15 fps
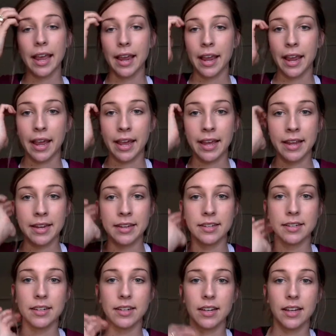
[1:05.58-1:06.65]

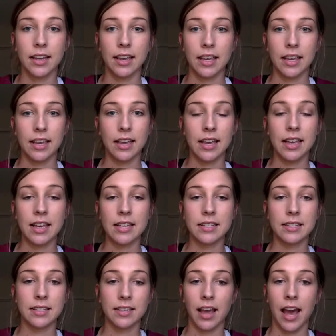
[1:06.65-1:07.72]
And
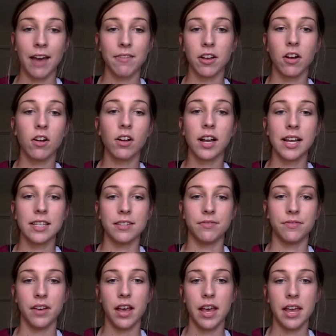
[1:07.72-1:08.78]
he's having all kinds of
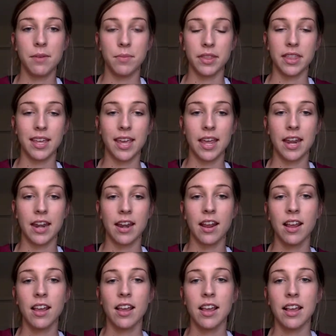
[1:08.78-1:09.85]
fun, but then
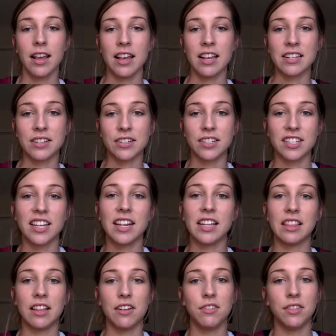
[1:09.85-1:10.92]
he starts getting
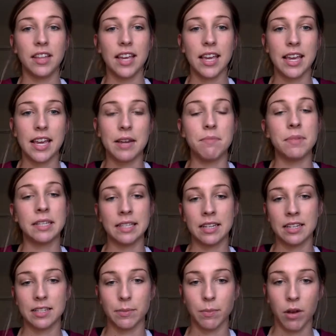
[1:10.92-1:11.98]
lonely and
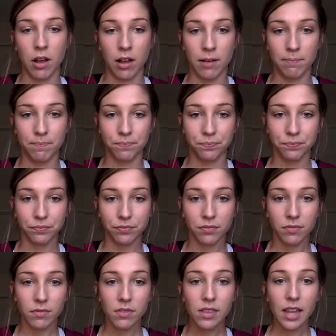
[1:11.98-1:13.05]
missing his mom.
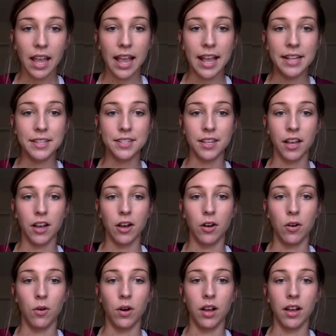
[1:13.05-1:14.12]
And
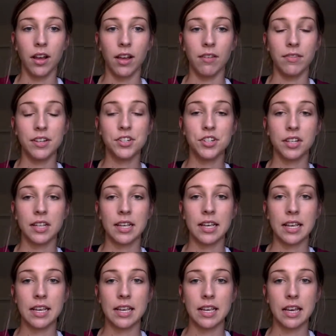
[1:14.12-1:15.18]
so
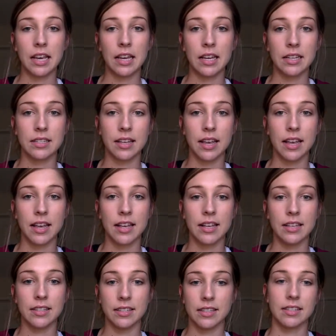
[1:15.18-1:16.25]
eventually he
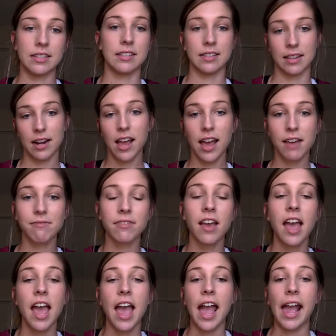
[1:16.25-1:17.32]
says this is enough,
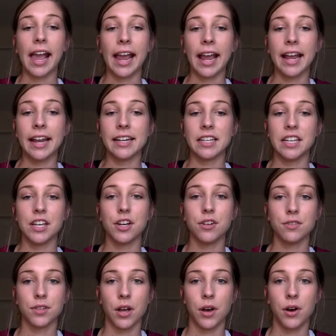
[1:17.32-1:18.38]
and he
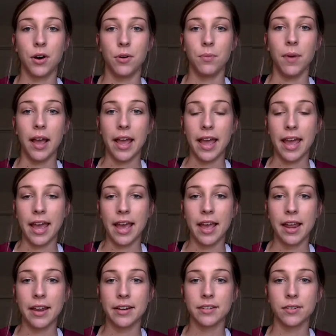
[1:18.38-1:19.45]
goes home,
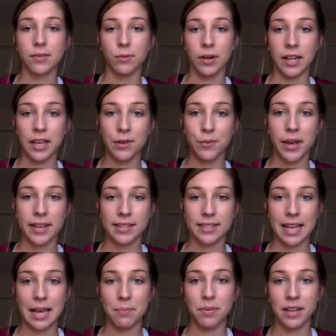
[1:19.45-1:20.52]
and when he wakes
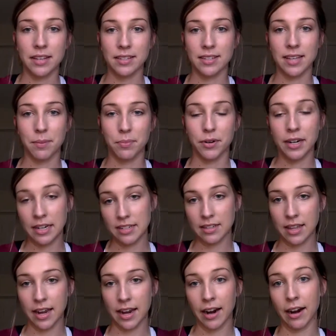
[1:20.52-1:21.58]
up, his supper
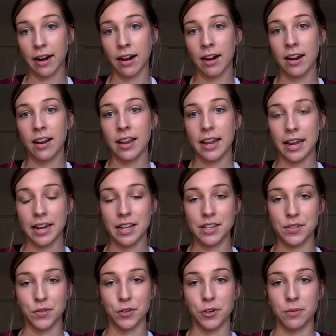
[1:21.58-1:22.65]
is there in
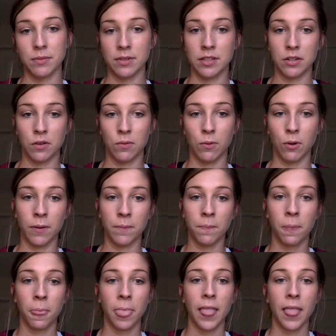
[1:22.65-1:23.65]
his room, still warm.